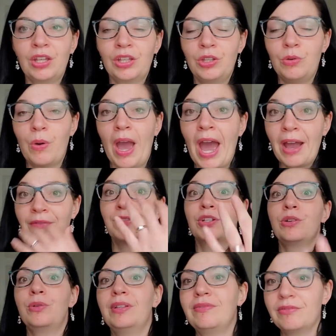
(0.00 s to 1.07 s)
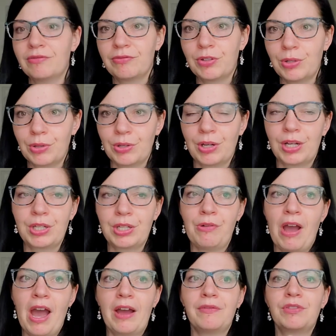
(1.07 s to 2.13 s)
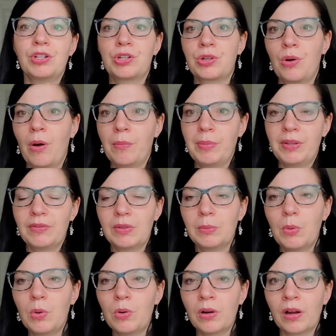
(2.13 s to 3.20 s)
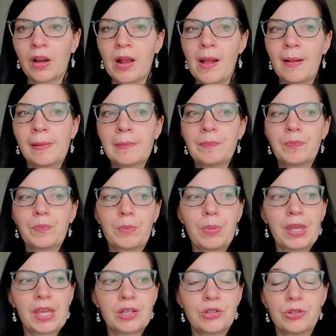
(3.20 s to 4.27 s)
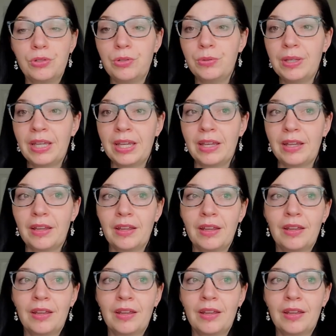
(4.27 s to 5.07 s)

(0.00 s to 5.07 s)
you have to go even further and you have to show up even more, because you're doing it